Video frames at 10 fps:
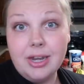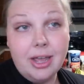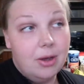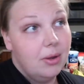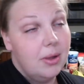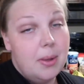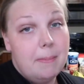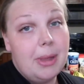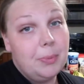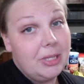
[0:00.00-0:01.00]
And now,
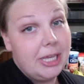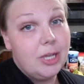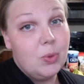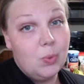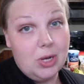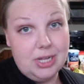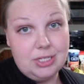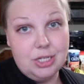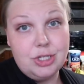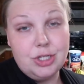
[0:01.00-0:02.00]
my plan
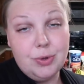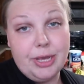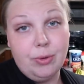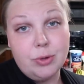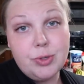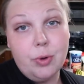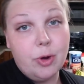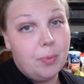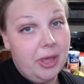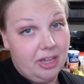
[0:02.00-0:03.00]
was to do a grocery
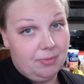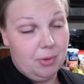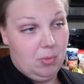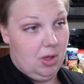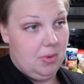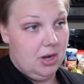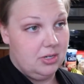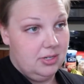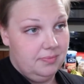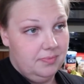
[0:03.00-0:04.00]
order pickup from
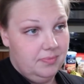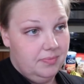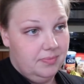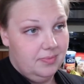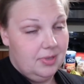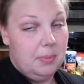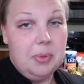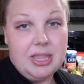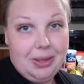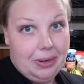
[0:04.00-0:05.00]
Walmart,
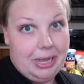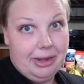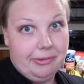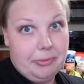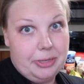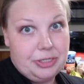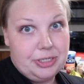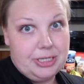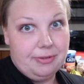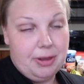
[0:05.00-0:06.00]
but they were out of a bunch
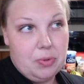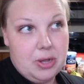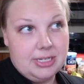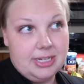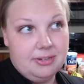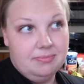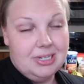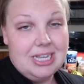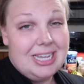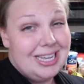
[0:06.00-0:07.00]
of stuff I wanted,
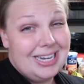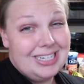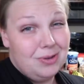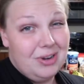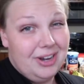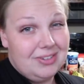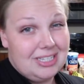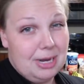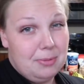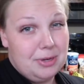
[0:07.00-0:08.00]
and I didn't want to have
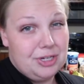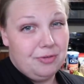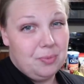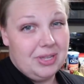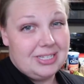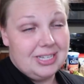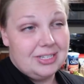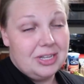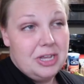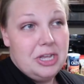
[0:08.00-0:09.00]
to stop a bunch of different
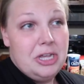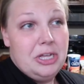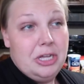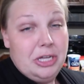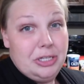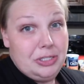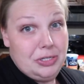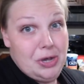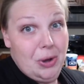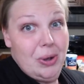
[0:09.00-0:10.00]
places.
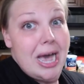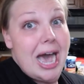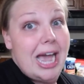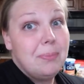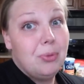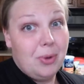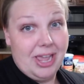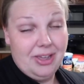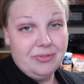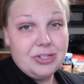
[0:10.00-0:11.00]
So I
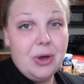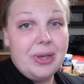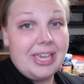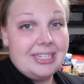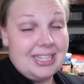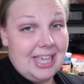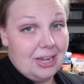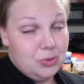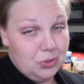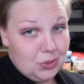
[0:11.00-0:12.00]
braved going into the
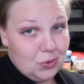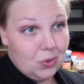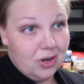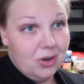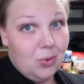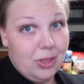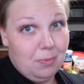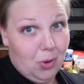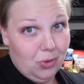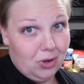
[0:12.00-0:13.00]
actual store
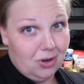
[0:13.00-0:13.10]
with both